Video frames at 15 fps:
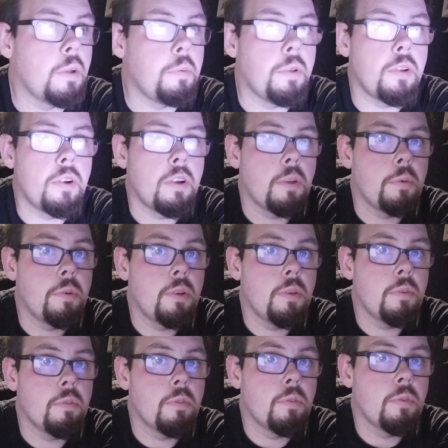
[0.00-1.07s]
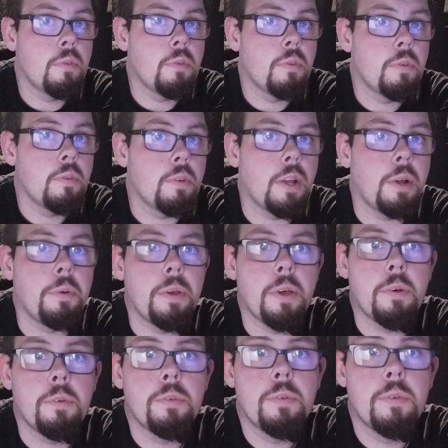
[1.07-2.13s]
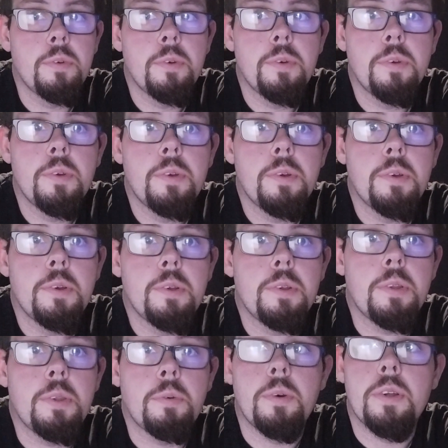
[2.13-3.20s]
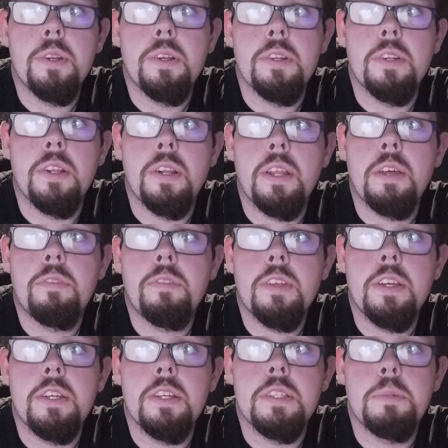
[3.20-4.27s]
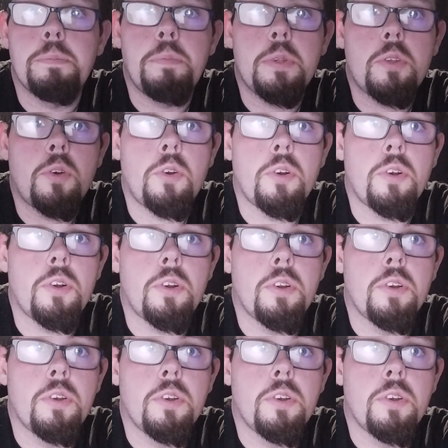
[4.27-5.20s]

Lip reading: Maybe turn that on. There we go. The one on the left is better.